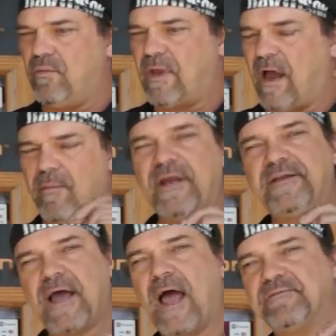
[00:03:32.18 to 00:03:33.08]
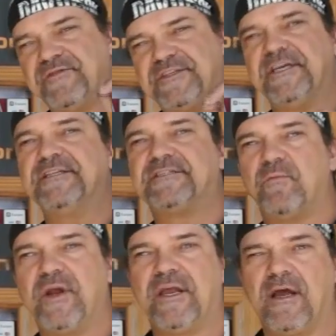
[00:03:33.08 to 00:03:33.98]
how many times have you seen
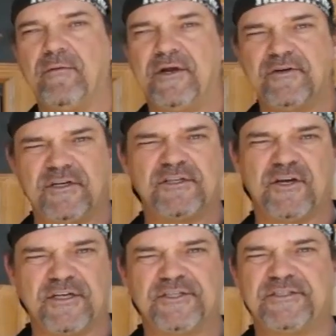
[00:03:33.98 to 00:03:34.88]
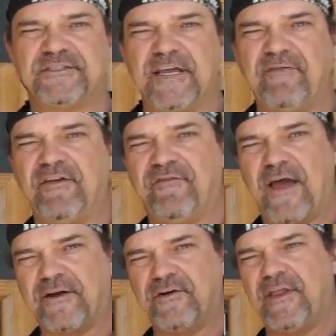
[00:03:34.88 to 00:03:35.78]
somebody come to here, let's look at a safety
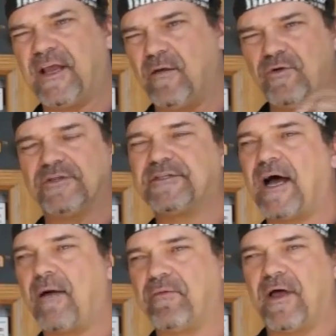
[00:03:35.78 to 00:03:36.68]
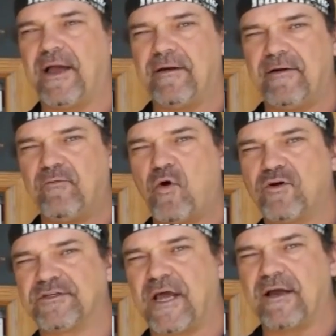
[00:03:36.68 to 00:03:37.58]
factor, they come to a stoplight on their
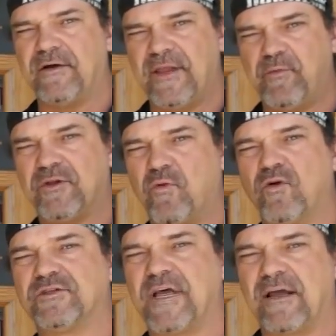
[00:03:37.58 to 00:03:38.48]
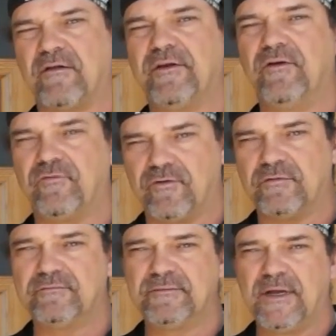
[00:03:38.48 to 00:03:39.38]
motorcycle and they put the motorcycle in neutral.
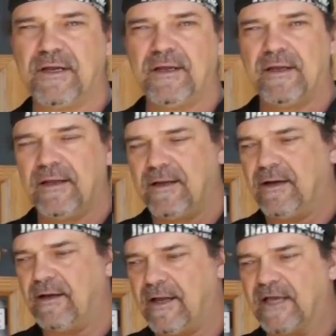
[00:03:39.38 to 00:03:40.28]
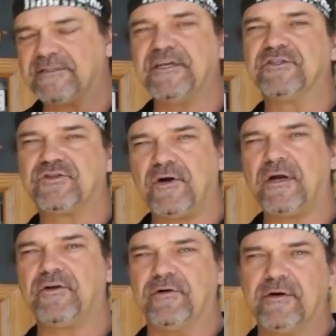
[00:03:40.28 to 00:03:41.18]
As an
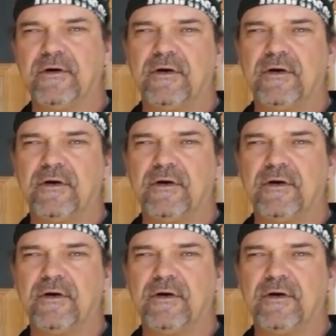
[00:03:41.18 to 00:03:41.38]
instructor,